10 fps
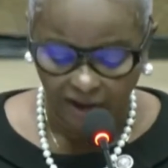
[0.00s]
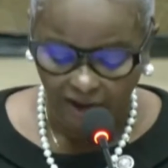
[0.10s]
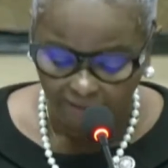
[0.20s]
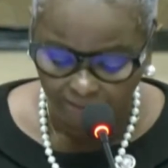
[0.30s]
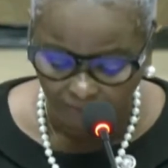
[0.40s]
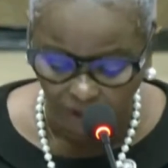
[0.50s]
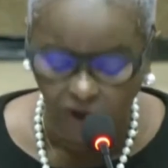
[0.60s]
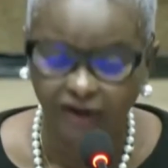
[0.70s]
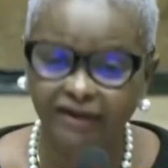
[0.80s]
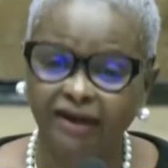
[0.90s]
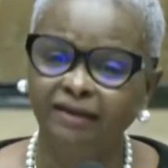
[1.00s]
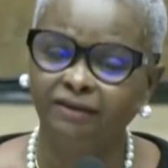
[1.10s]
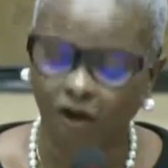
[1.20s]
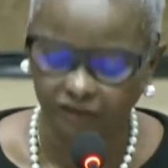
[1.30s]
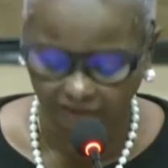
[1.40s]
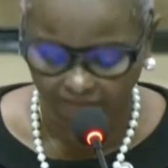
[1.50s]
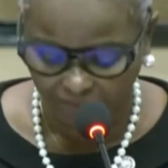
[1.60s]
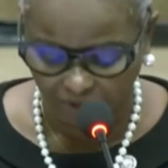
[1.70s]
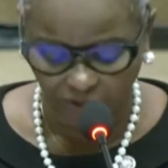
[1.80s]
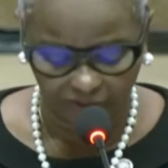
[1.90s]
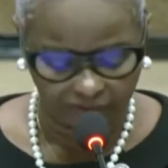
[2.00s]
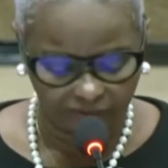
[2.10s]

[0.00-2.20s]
employed and unemployed.